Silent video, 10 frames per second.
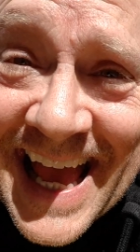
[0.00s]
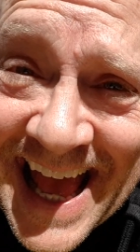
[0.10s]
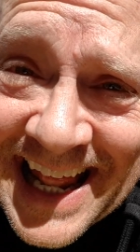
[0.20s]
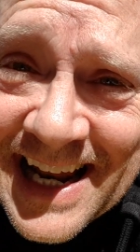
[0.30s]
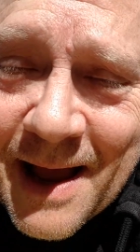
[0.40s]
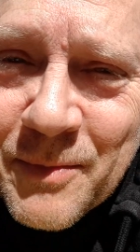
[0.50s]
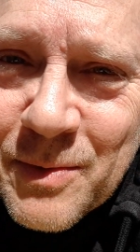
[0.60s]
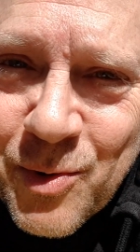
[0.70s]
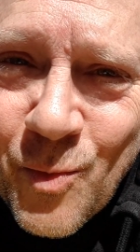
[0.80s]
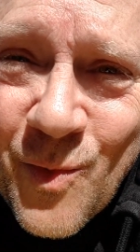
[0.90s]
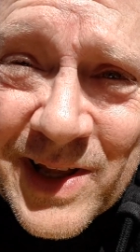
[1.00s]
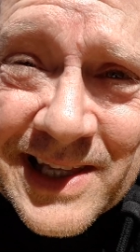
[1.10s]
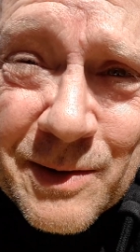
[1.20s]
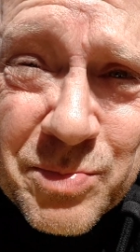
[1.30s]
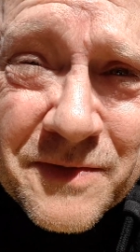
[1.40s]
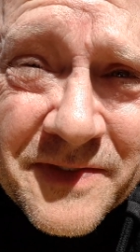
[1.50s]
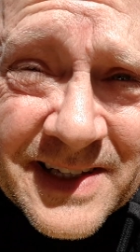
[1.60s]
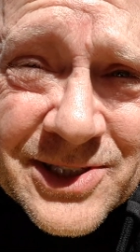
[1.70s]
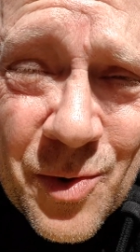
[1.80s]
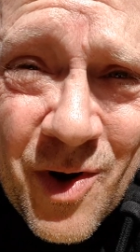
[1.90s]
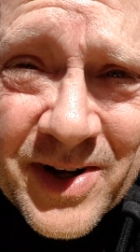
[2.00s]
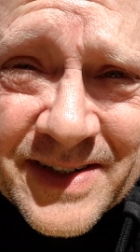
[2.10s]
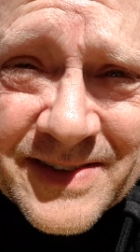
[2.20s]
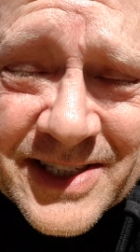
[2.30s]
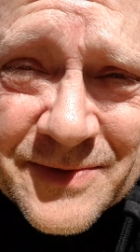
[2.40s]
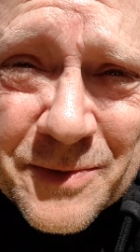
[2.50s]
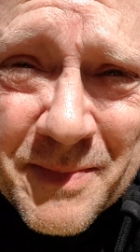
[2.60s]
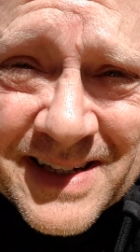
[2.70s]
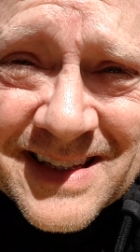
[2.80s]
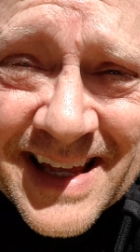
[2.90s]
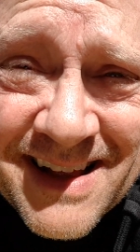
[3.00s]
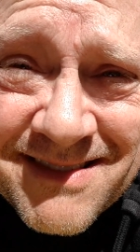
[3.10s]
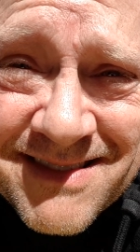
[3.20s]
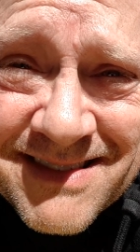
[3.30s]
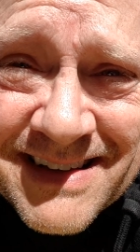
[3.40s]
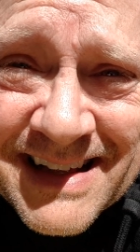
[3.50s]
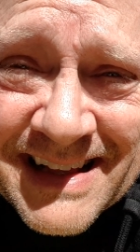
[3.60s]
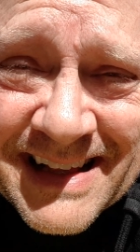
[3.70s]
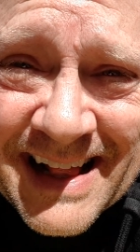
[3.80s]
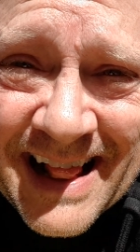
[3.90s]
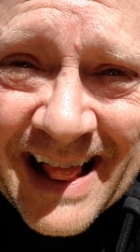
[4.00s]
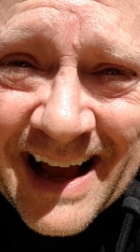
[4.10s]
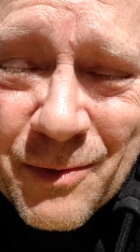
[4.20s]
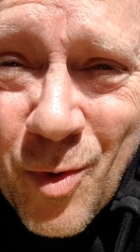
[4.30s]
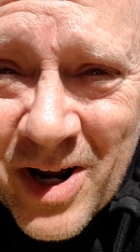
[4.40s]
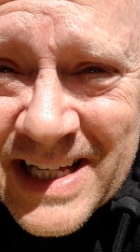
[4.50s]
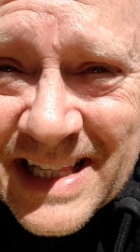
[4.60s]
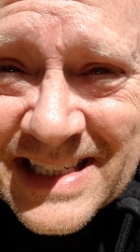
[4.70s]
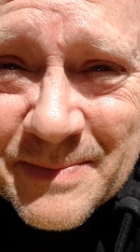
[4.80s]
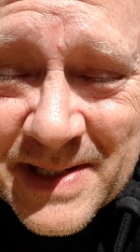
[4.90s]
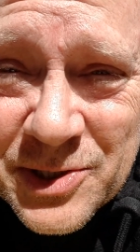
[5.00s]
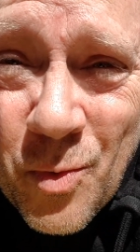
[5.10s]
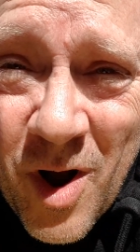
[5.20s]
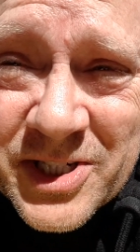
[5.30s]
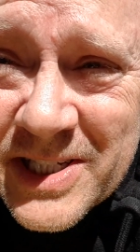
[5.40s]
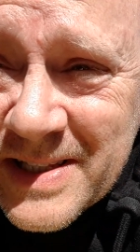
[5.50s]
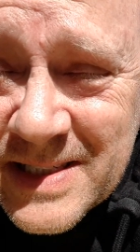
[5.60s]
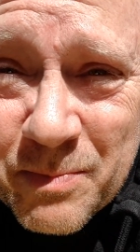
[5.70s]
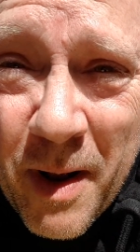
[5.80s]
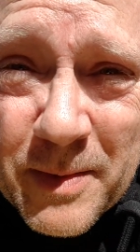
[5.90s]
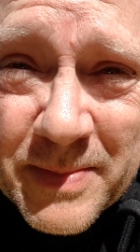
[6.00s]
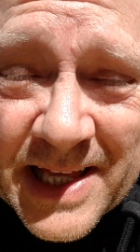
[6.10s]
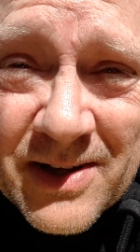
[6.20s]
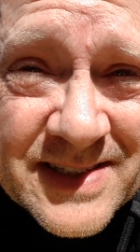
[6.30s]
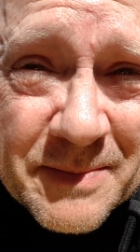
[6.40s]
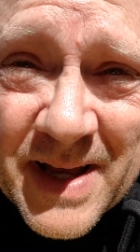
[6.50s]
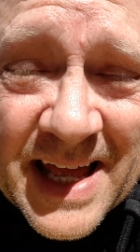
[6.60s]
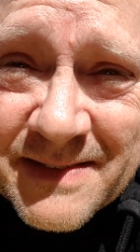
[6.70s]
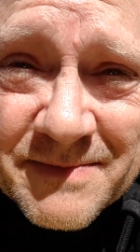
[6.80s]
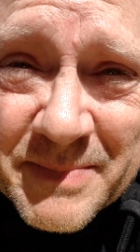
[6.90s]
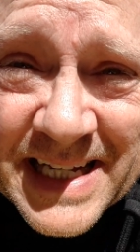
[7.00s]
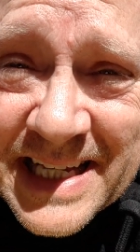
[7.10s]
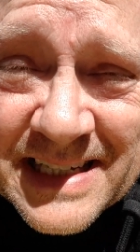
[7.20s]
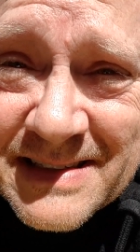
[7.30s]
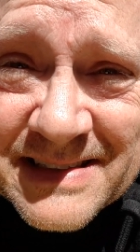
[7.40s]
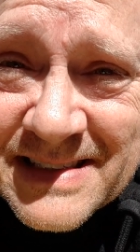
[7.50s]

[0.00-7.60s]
And I'm going to put one little proviso on it just for mental health ironically, because you're watching this probably on some kind of media,